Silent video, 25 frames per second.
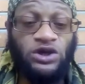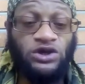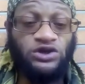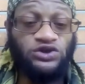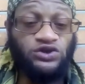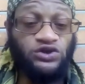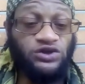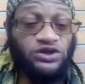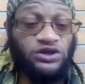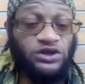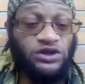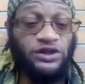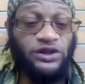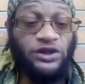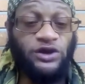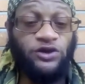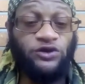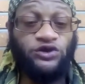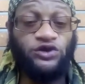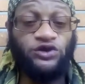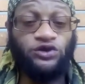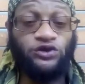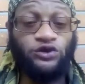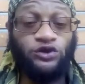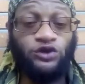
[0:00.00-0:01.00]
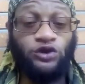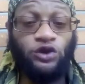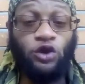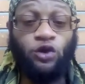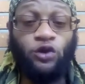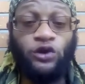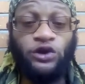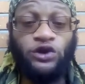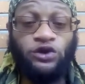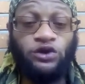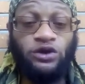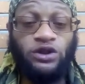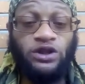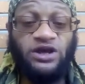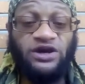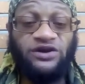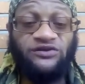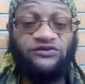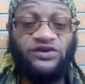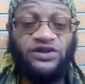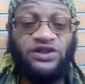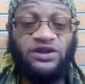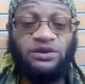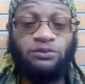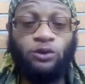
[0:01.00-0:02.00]
to declare your loyal
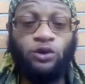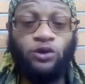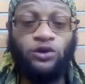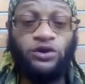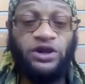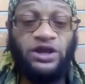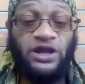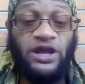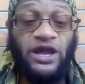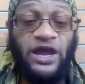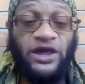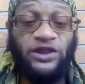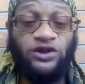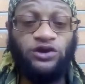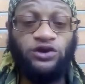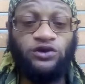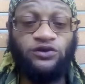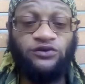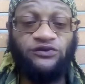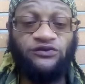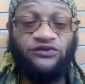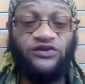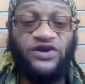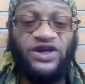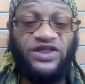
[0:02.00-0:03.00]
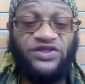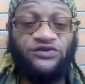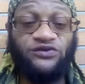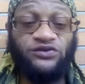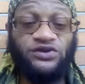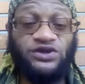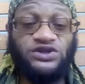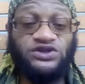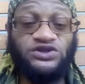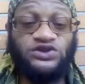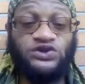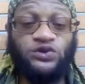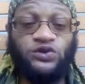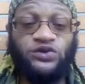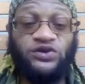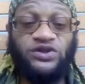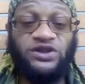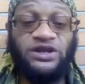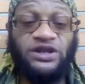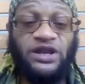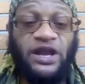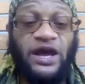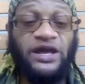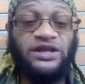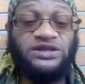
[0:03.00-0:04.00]
love in the morning and your faithfulness during the
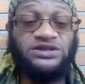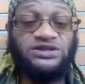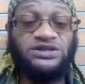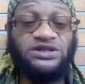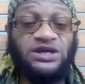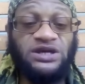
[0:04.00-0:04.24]
nights,